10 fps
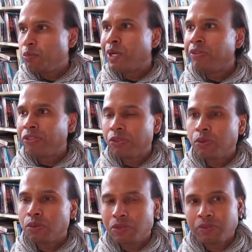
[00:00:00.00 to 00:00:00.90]
one
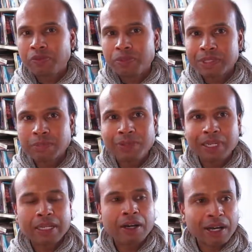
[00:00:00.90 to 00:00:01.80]
thought from someone
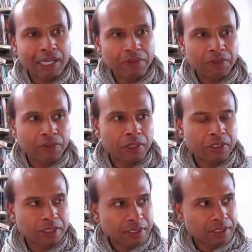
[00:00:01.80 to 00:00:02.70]
at a high level of
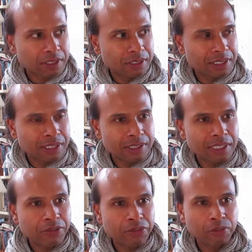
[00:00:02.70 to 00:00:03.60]
consciousness. They just
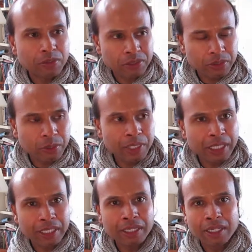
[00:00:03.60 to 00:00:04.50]
send a thought your
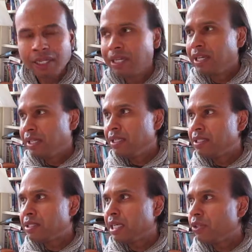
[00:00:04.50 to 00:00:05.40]
way, and it
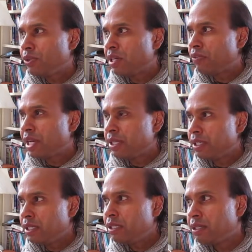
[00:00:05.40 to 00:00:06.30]
can take you out of
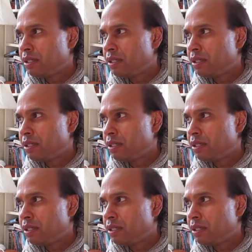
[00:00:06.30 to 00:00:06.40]
agony.